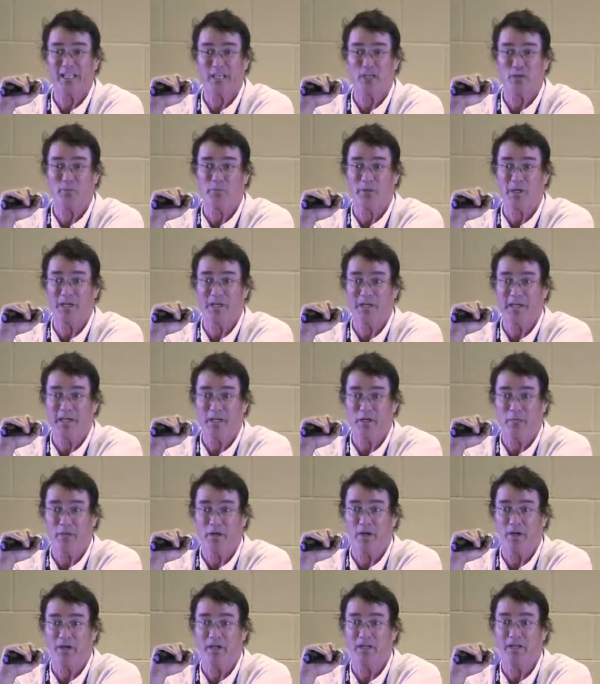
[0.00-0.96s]
celebrated in
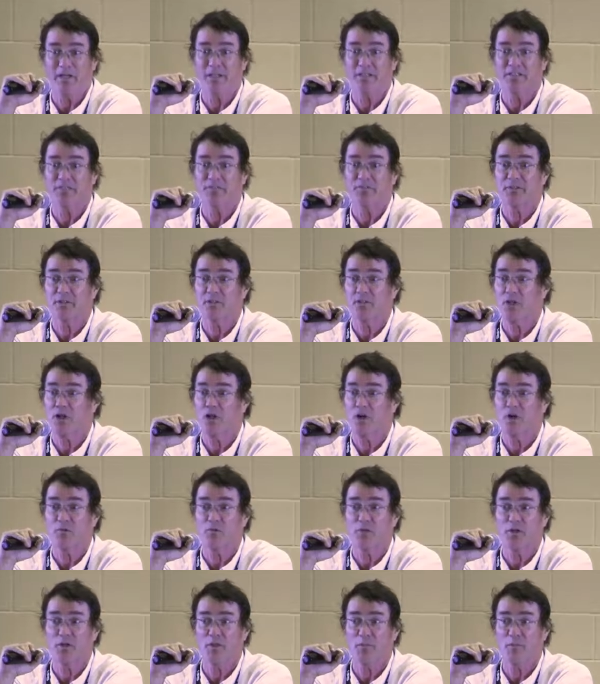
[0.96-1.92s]
American history,
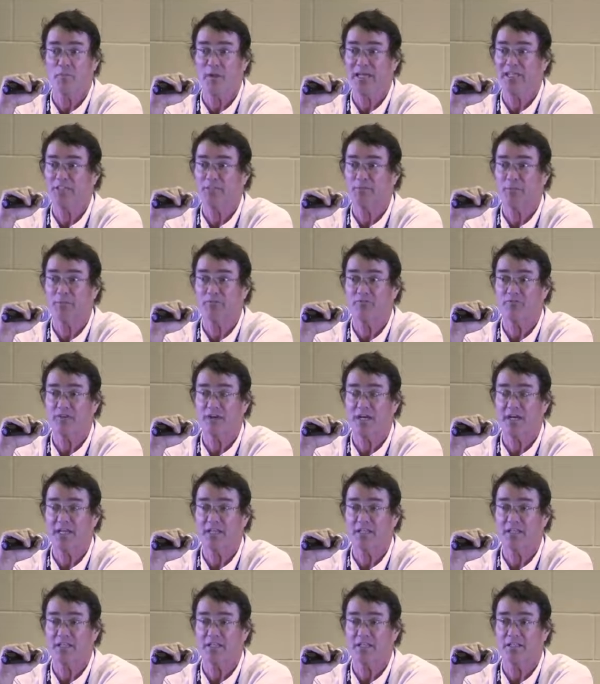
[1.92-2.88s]
along with Benjamin
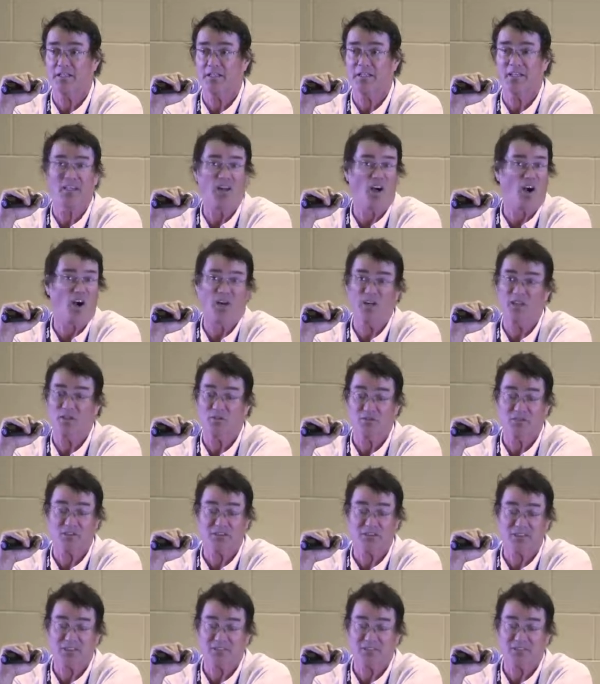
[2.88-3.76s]
Franklin, and Article